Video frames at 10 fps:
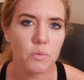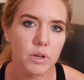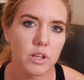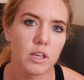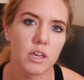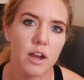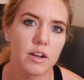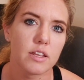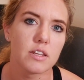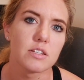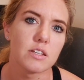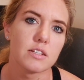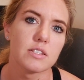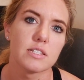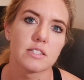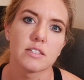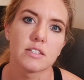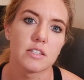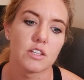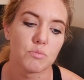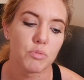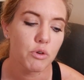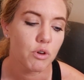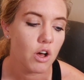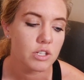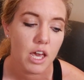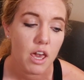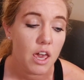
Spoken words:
rooted in counter conditioning and desensitization protocols,